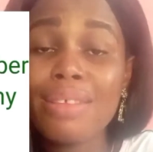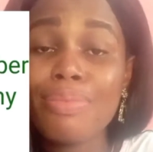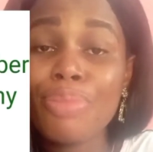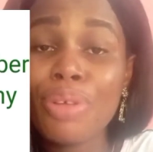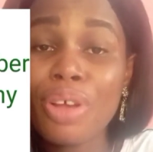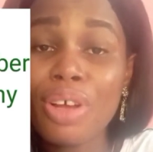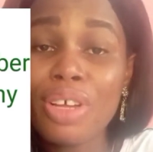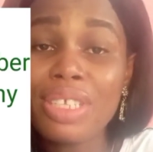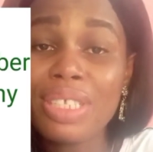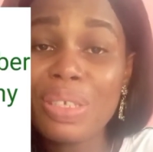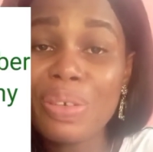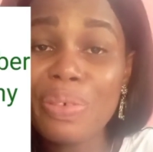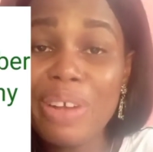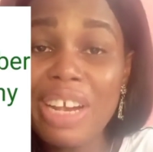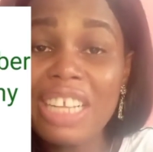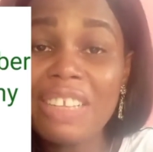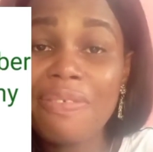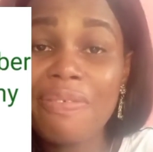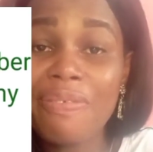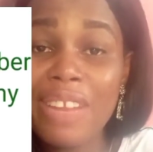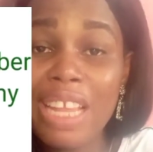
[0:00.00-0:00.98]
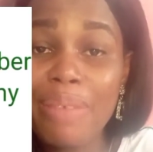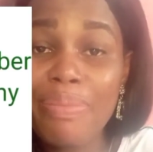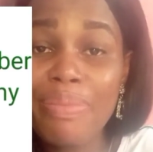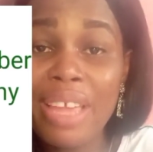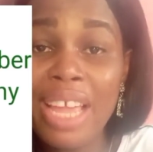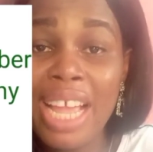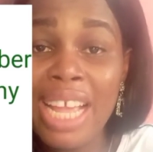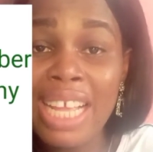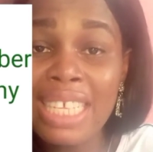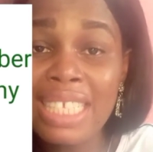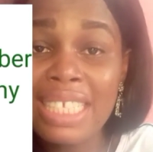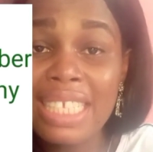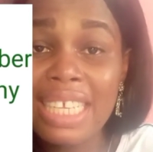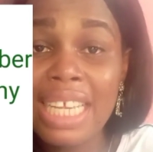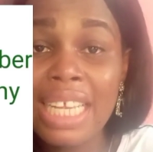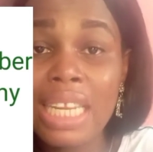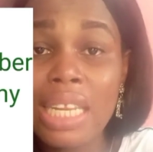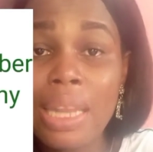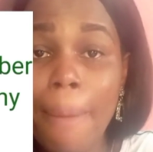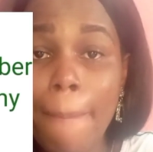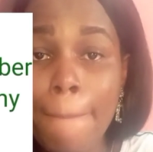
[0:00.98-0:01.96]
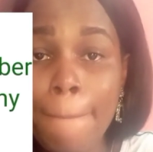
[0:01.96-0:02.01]
because the word flame ends
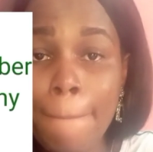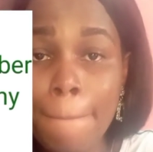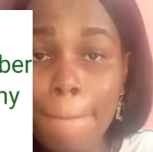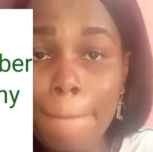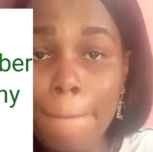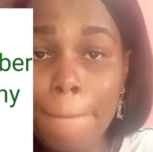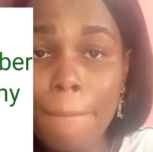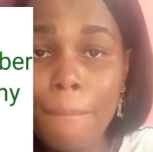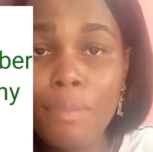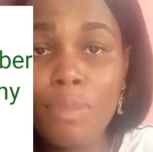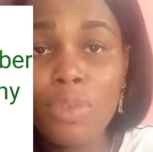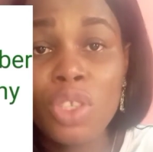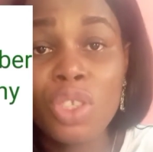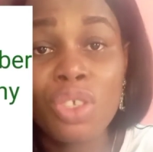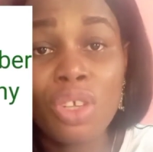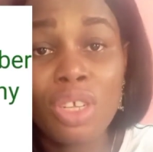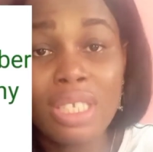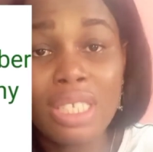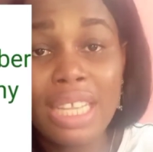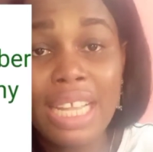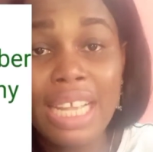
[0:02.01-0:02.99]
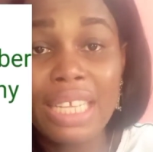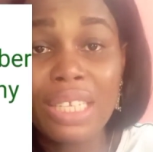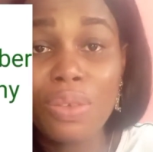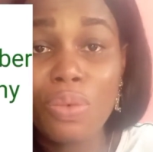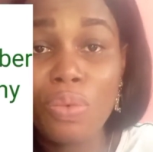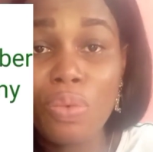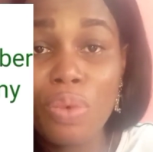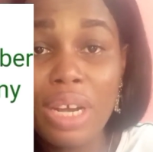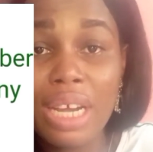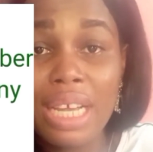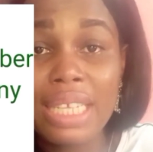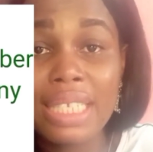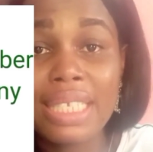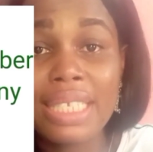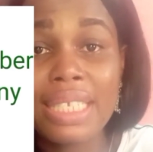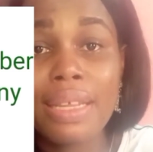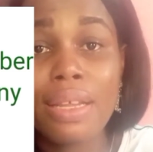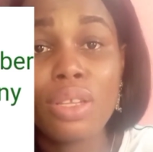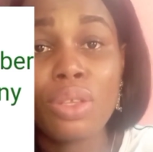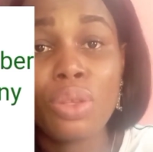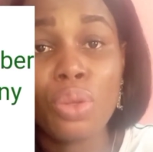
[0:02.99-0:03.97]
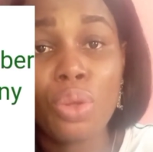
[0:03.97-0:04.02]
in just like the word
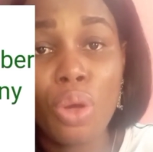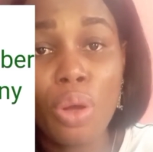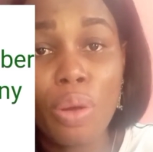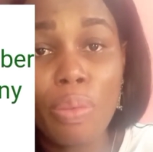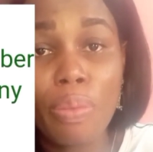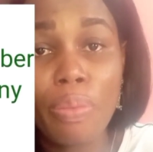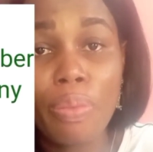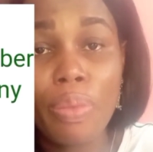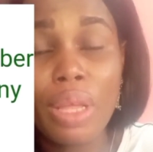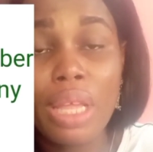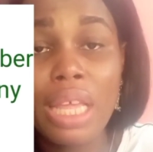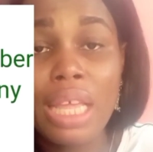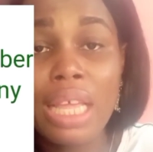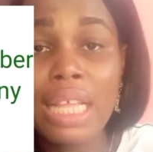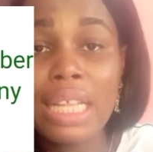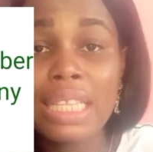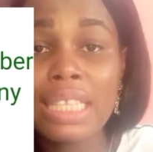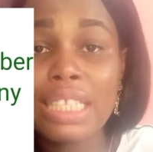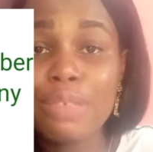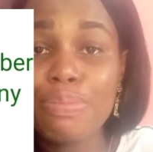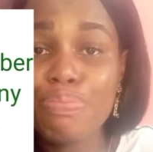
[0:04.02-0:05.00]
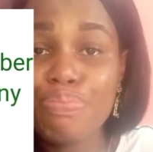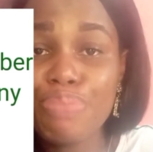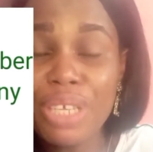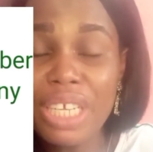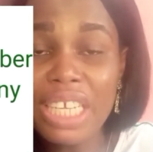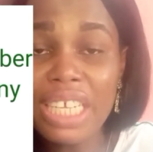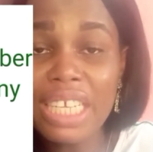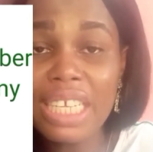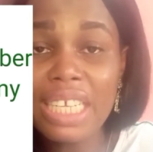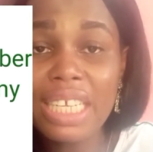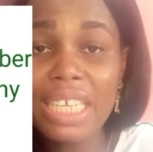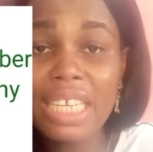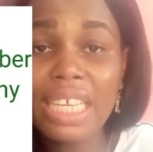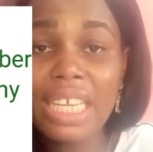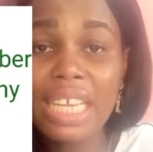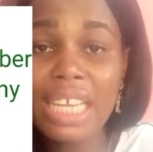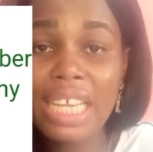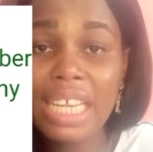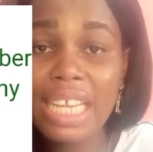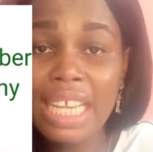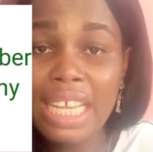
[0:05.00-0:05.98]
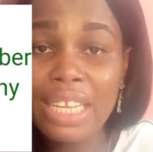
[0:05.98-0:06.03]
dumb. The B
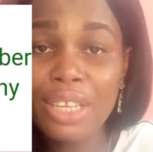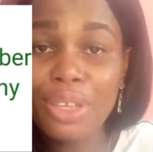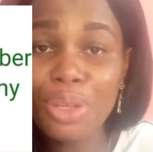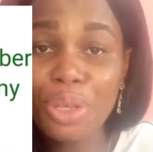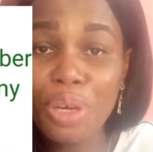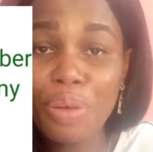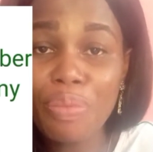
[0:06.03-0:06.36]
in